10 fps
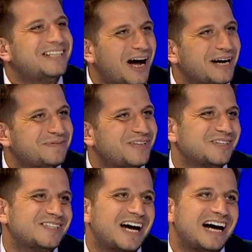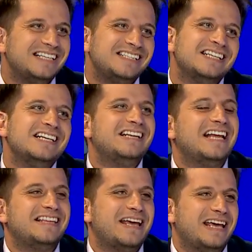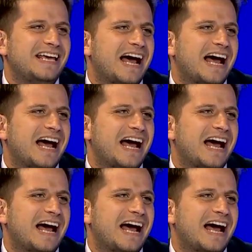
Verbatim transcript: times their size, that they